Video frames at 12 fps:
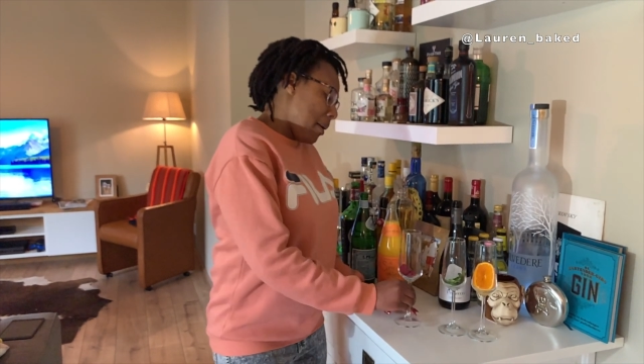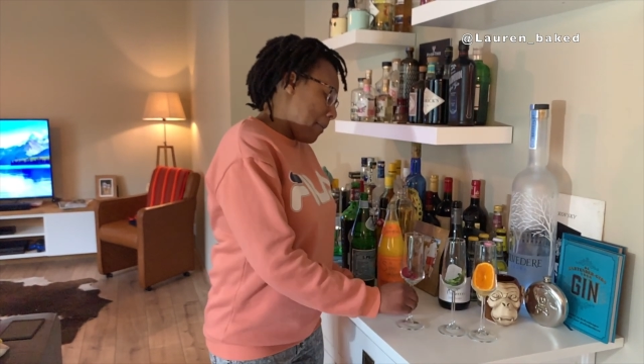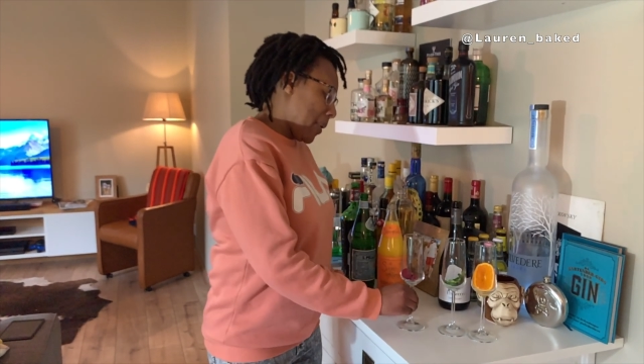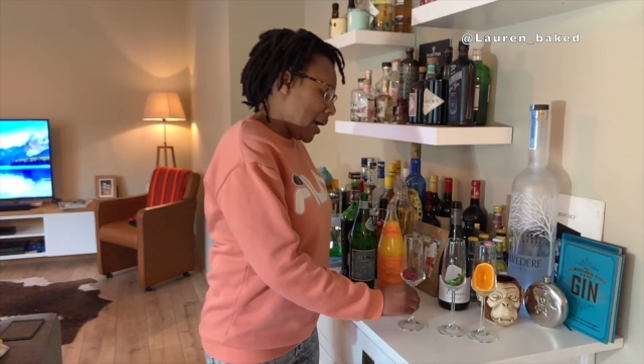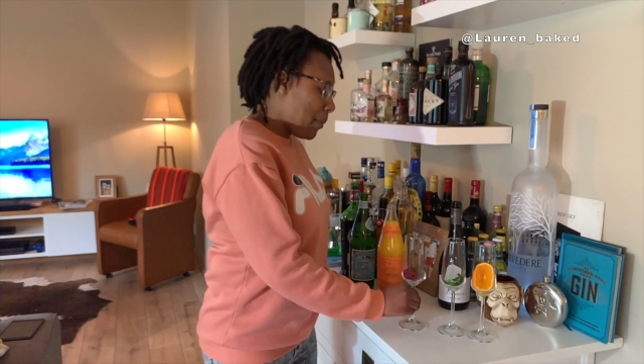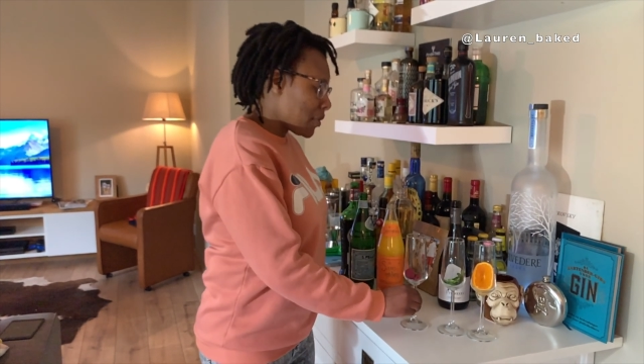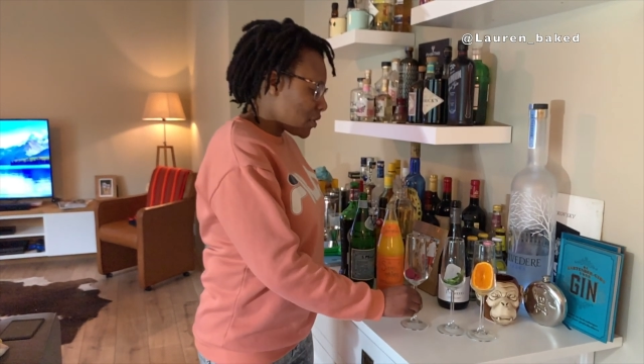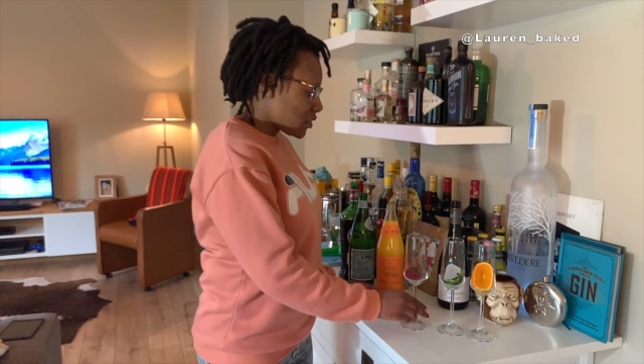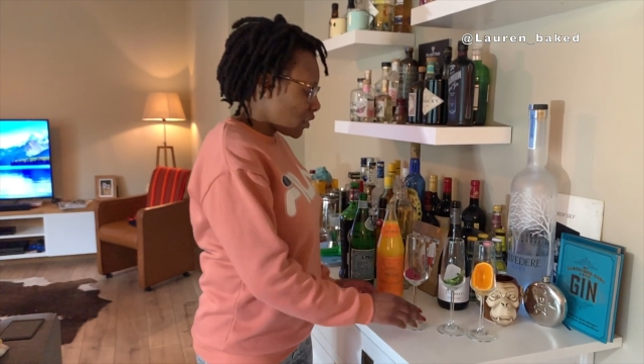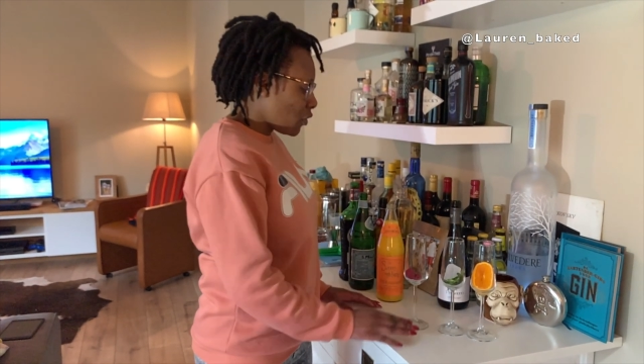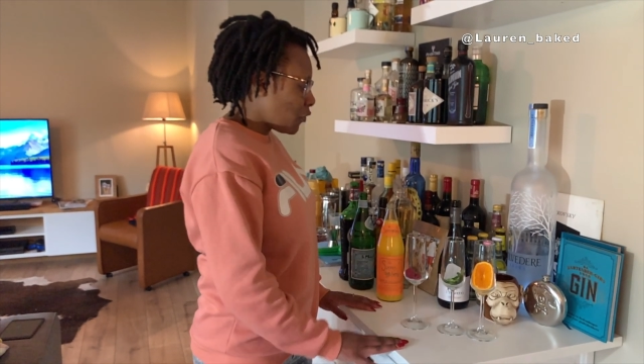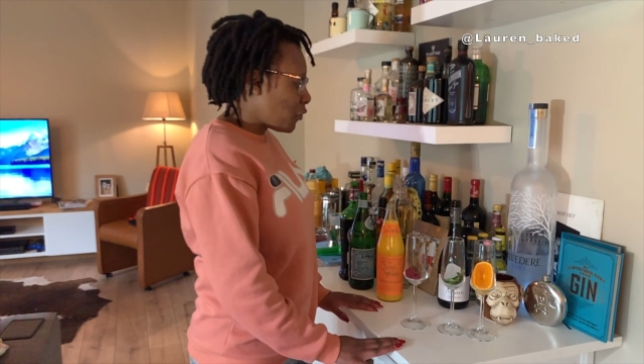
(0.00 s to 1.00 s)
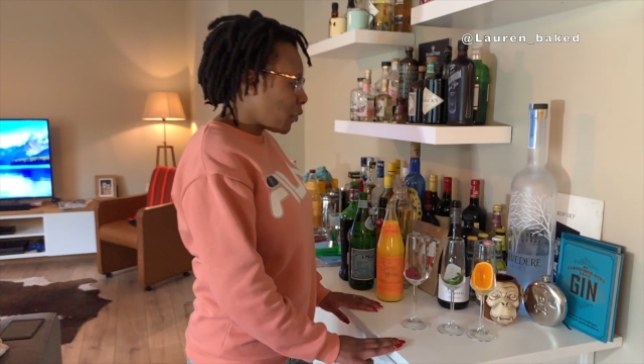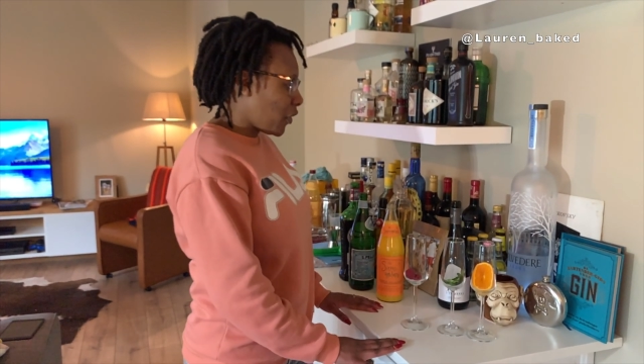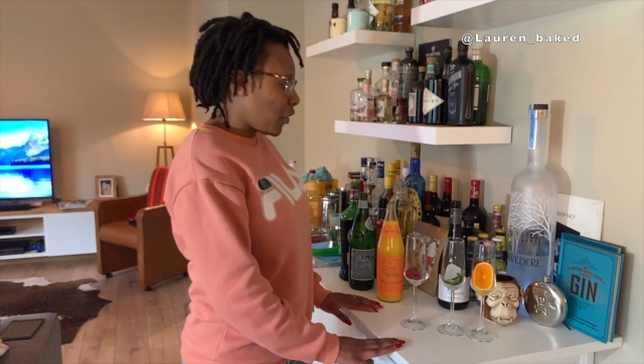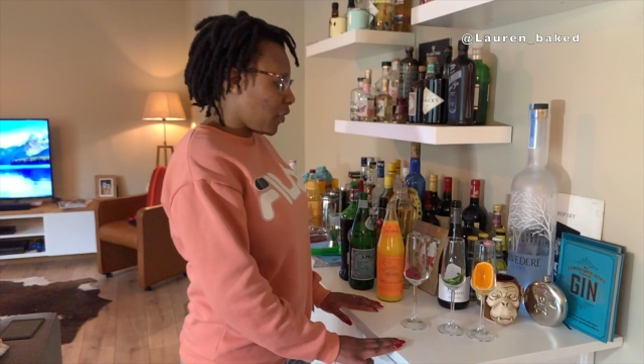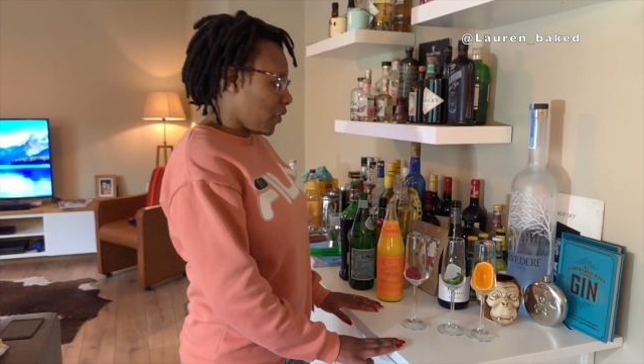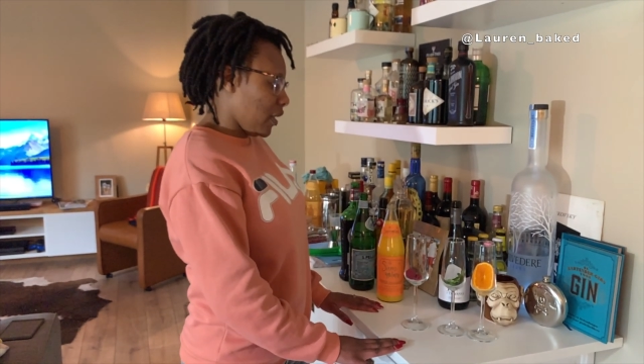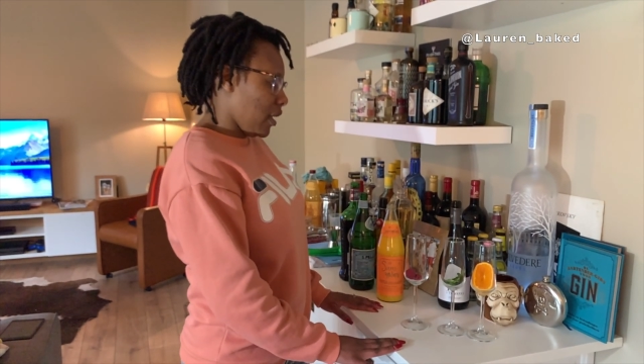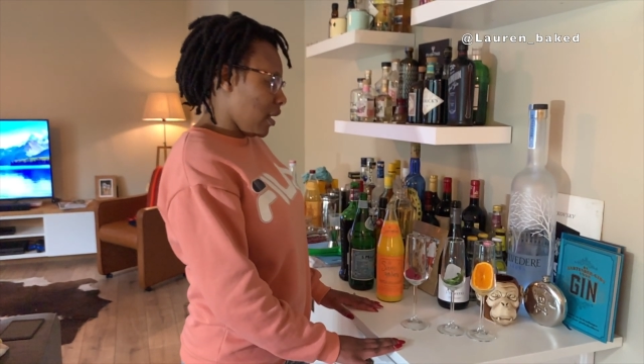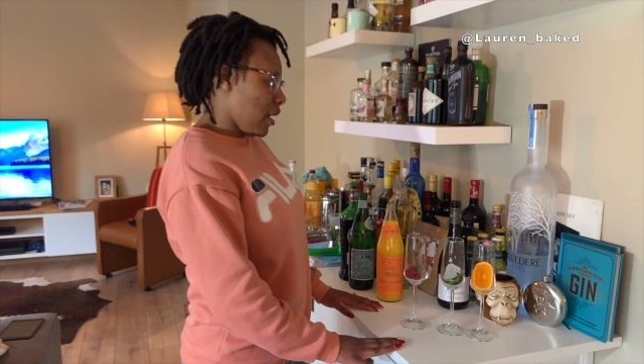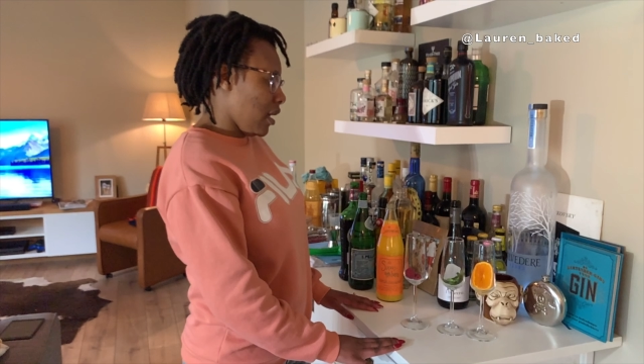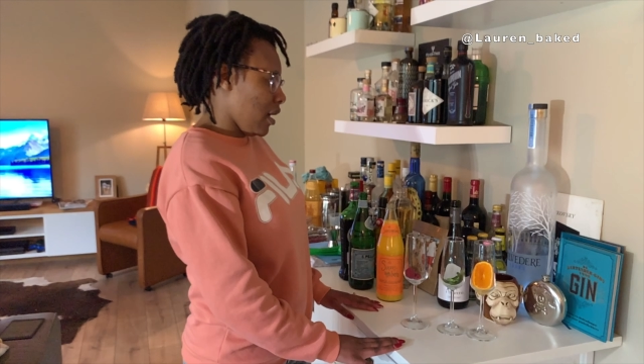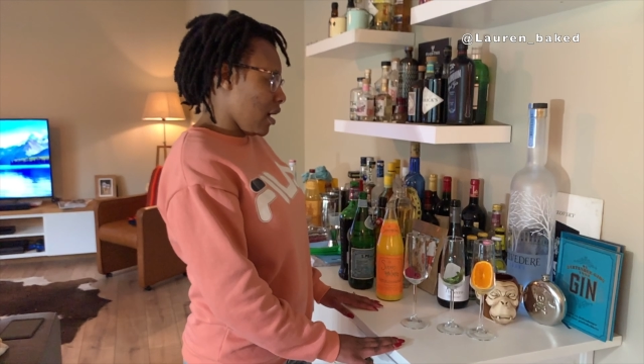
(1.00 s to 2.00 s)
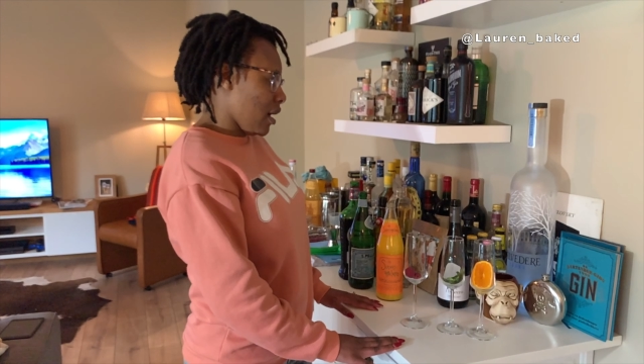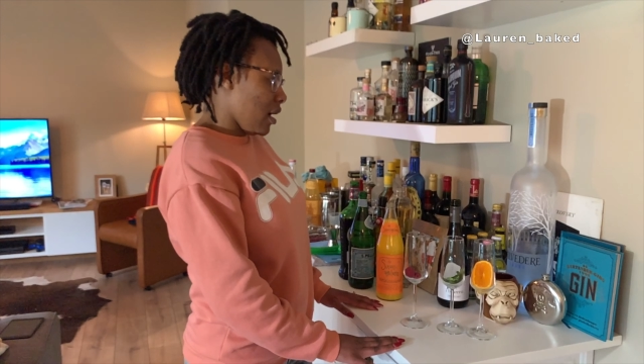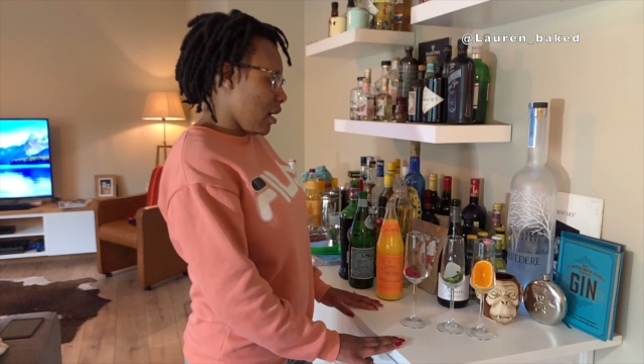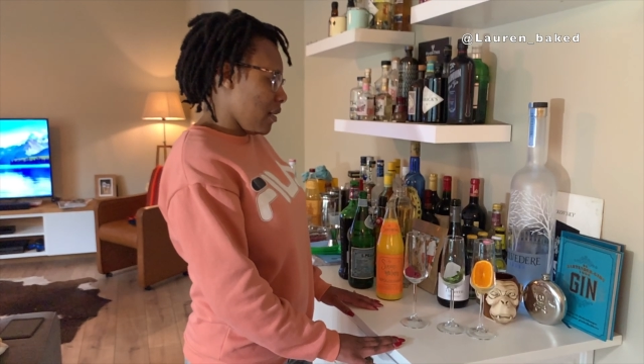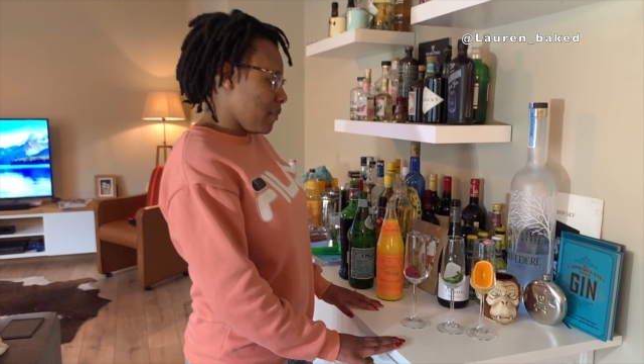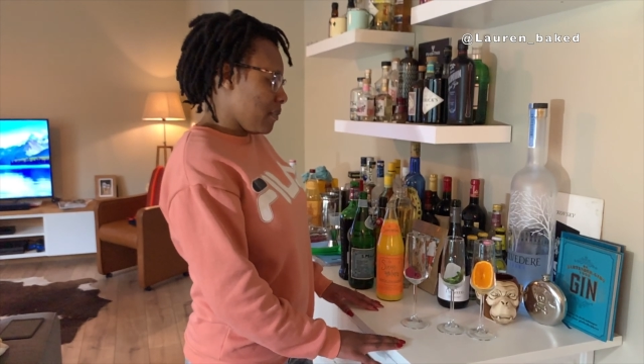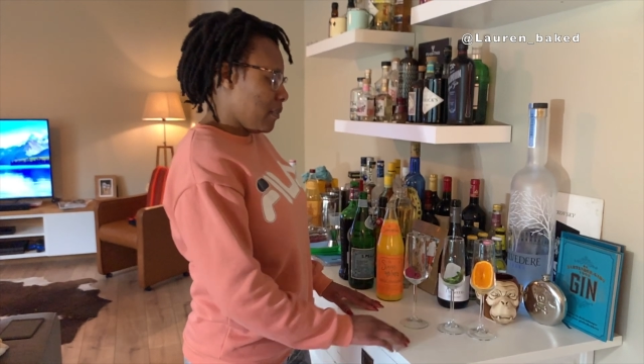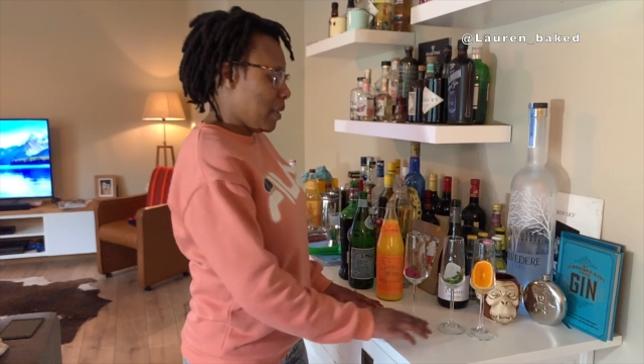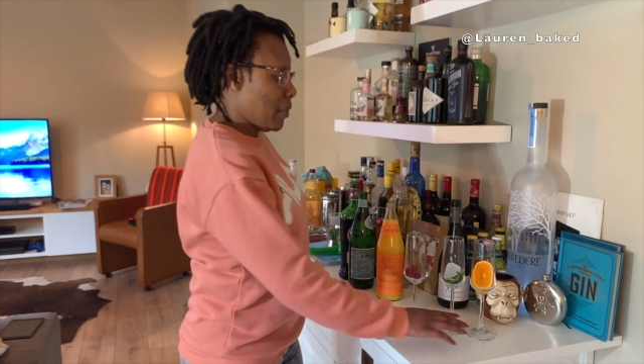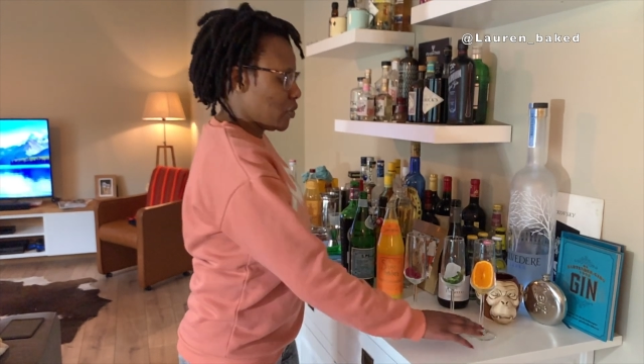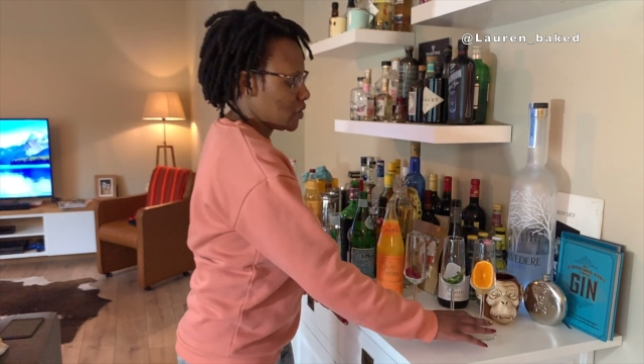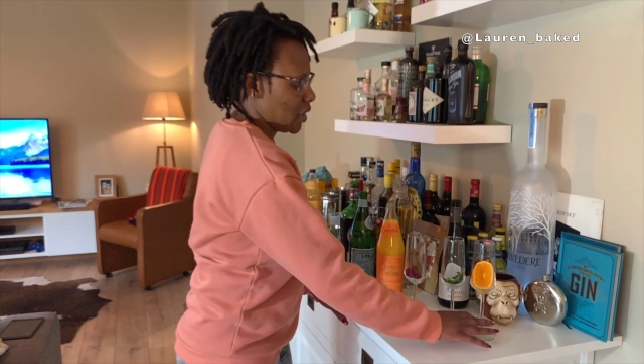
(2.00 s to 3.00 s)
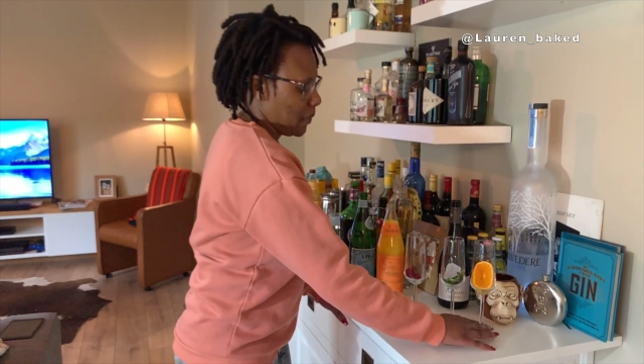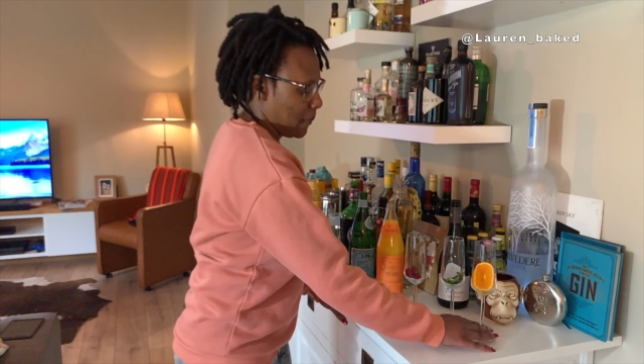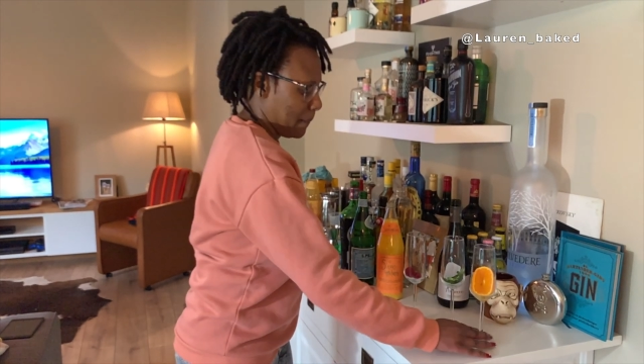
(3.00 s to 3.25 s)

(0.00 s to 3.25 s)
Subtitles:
But I'm going to start off with the mimosa.